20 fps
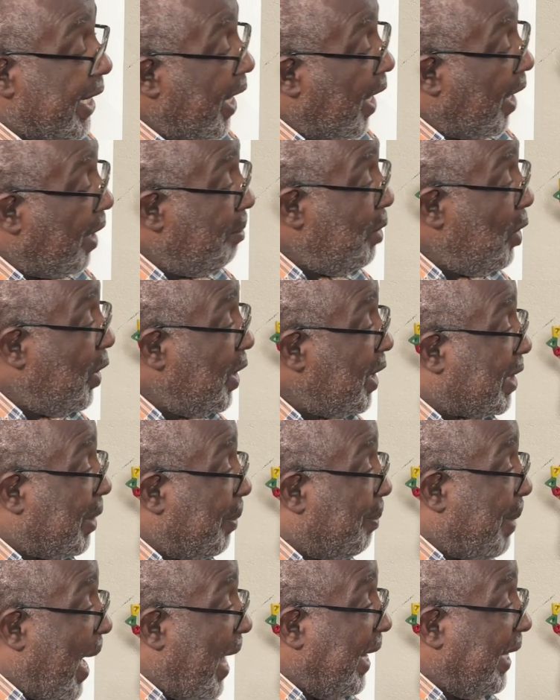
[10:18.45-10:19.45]
Their
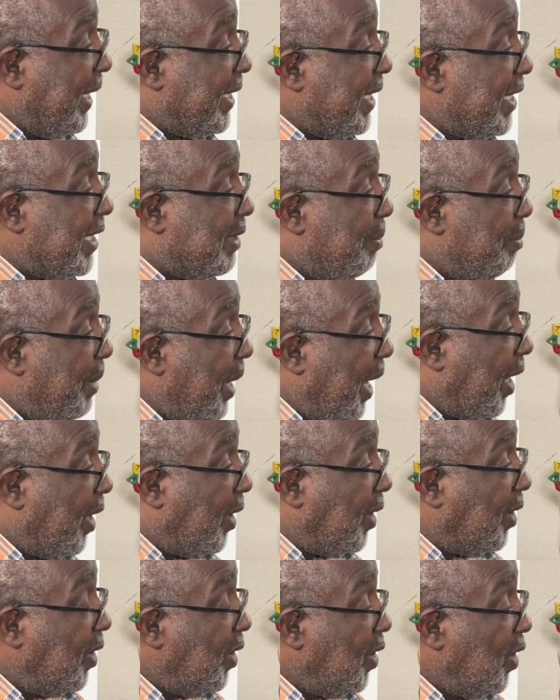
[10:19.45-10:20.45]
municipalities'
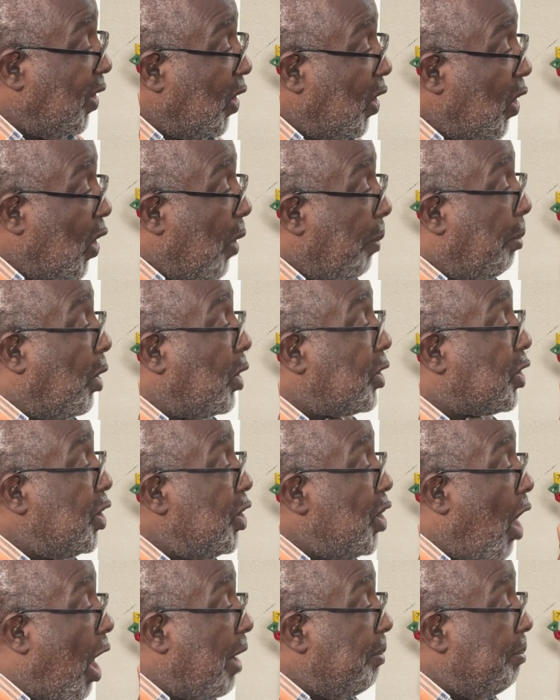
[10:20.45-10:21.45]
mayor
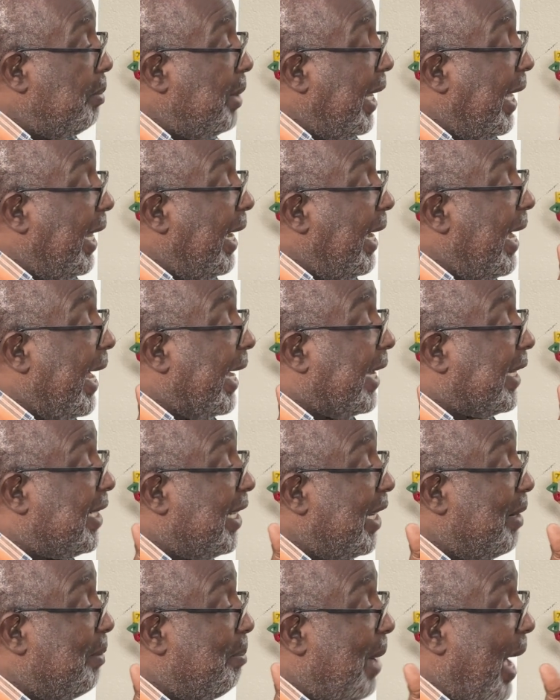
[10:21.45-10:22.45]
must not be
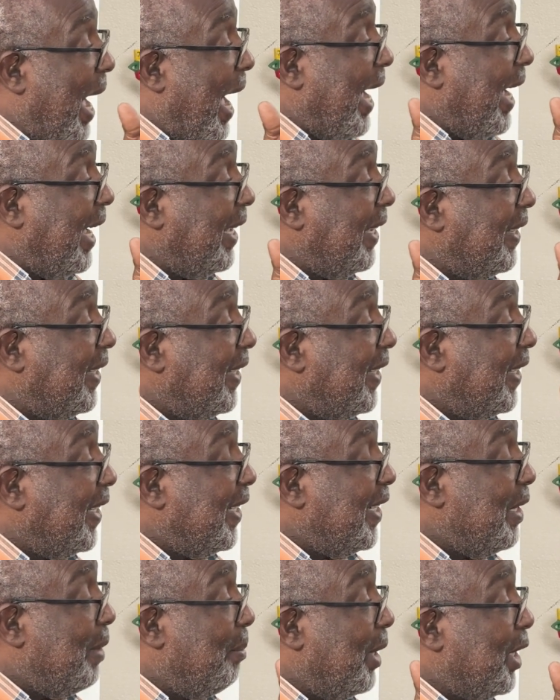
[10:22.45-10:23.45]
elected by
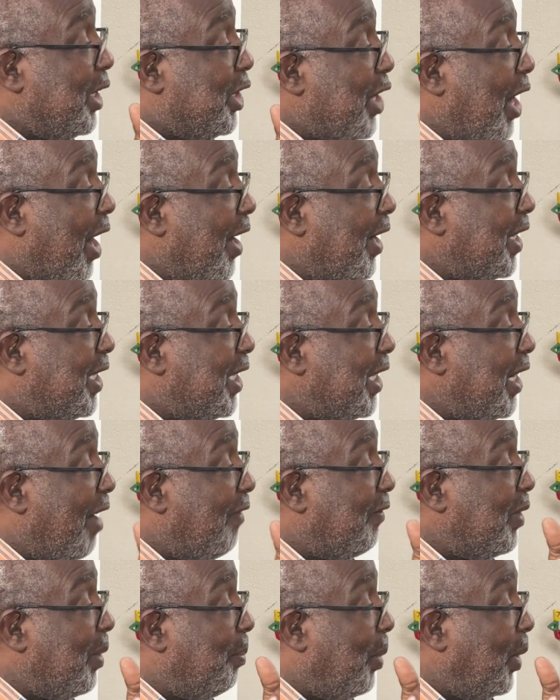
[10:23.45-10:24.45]
the majority
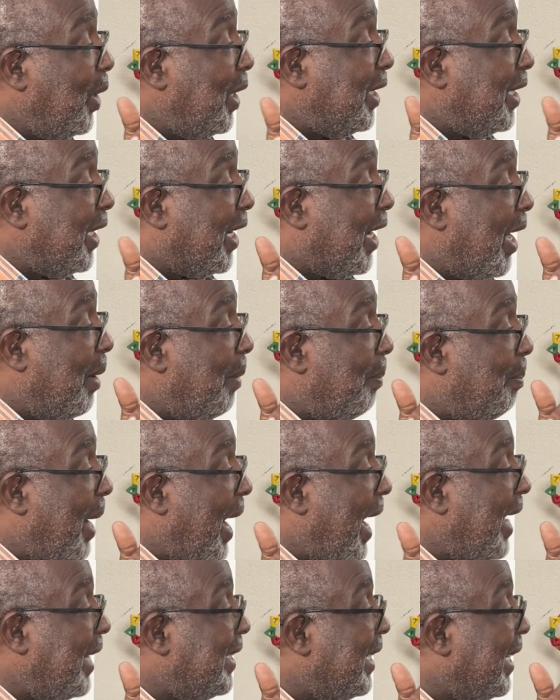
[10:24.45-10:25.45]
of the political
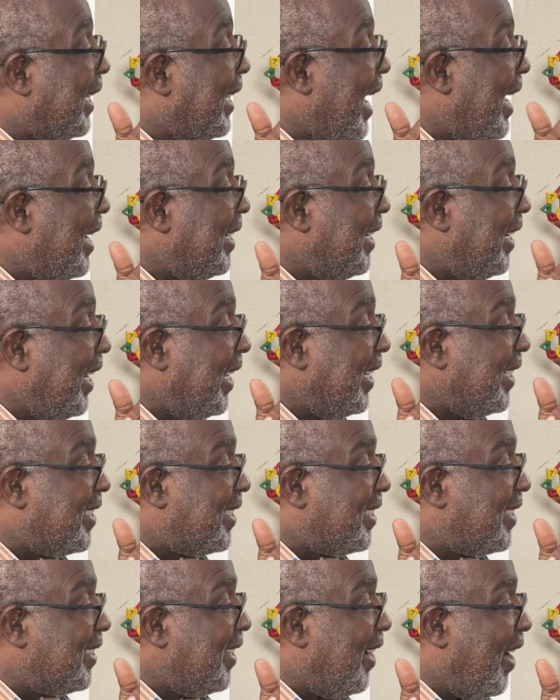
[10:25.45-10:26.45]
party
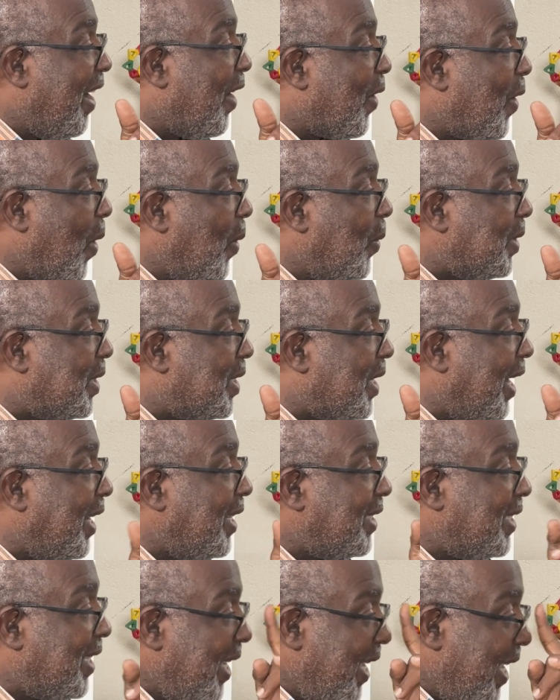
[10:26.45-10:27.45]
candidates or
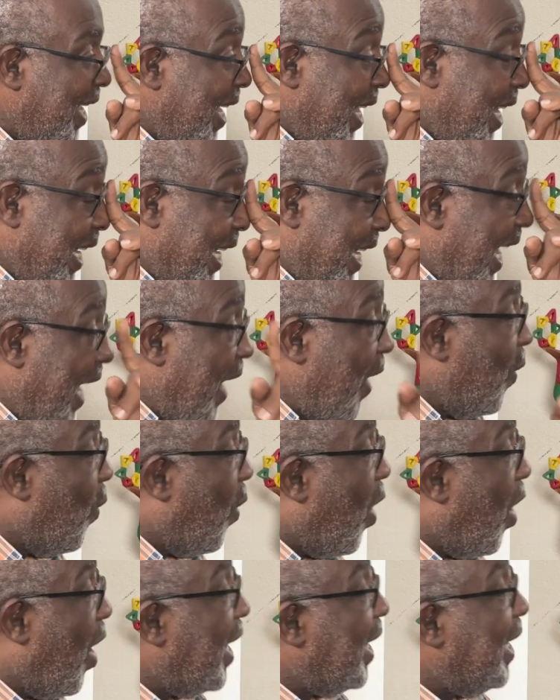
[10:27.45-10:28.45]
councillors. They
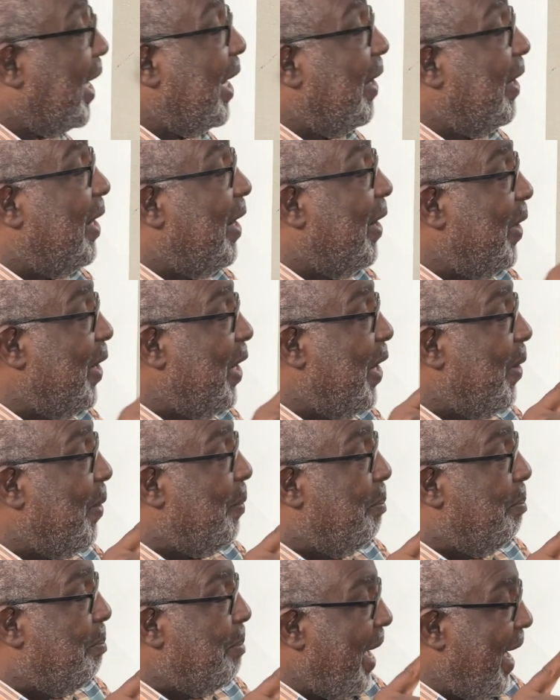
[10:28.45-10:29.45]
want the
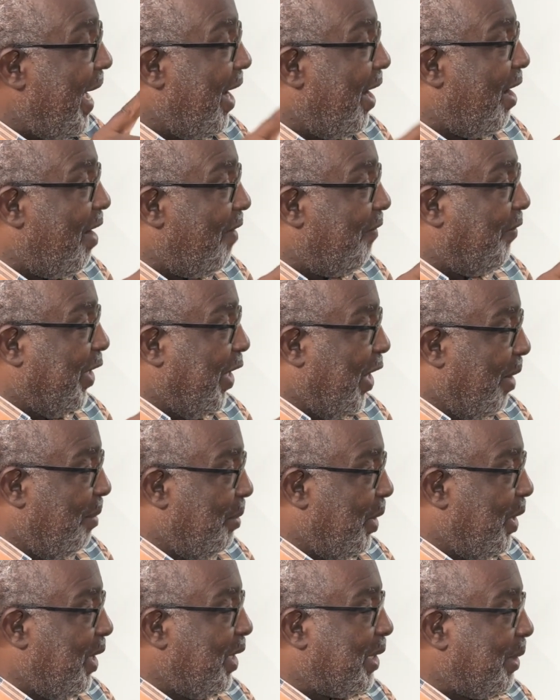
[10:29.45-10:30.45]
mayor of
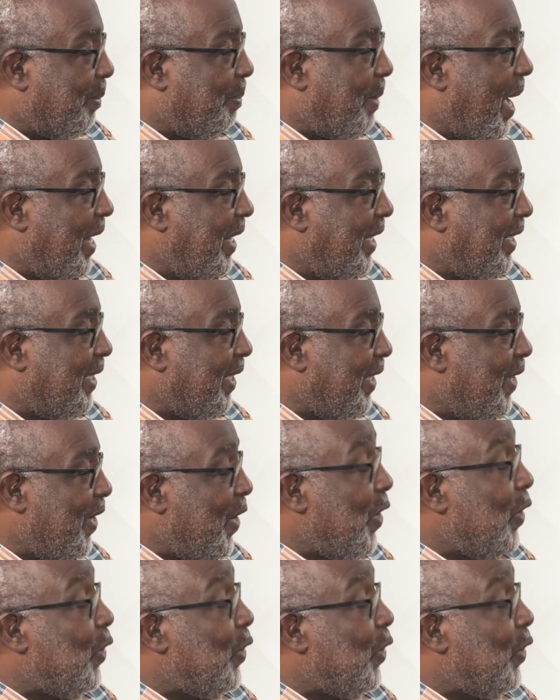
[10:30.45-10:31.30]
their municipality